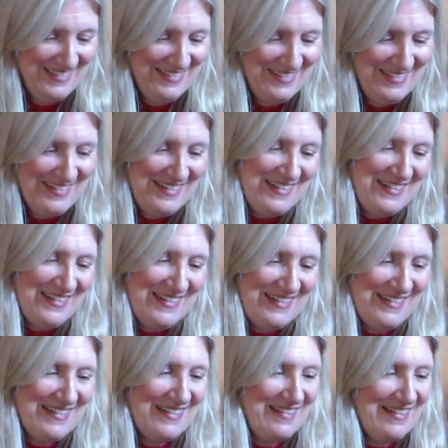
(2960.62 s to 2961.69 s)

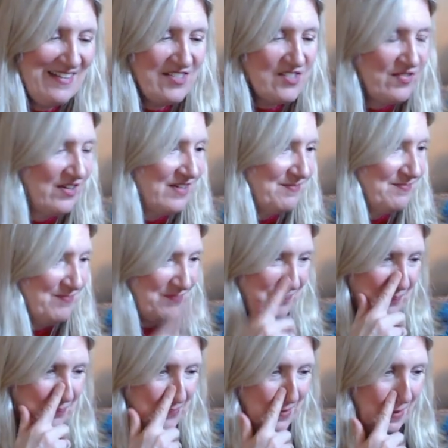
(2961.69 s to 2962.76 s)
that was fun.
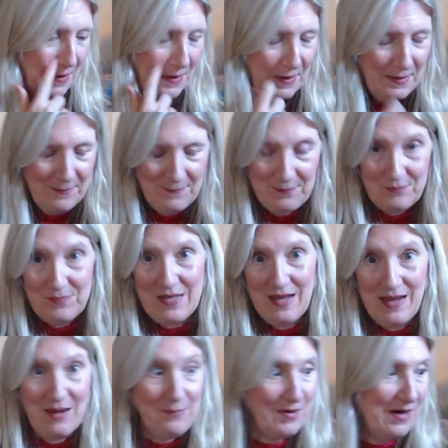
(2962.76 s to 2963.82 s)
Um,
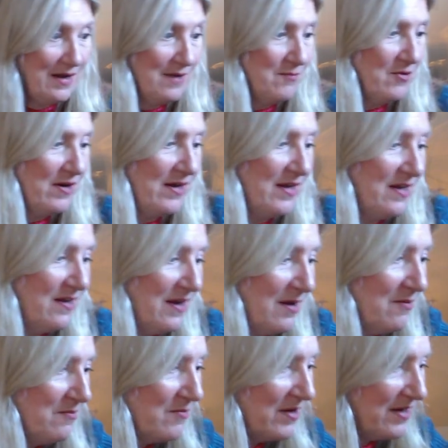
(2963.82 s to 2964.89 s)
yeah, but I am ready.
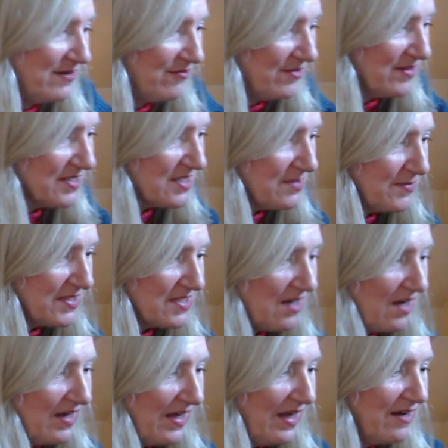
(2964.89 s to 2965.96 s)
I'm ready for this to be
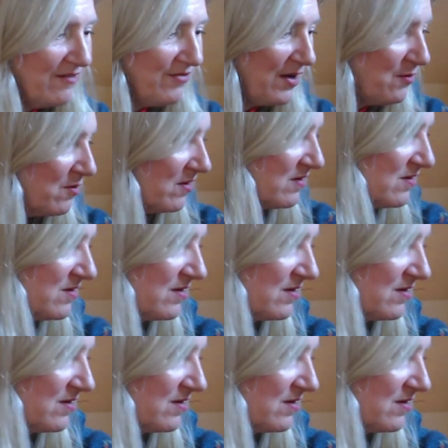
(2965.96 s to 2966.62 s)
done. And if I weren't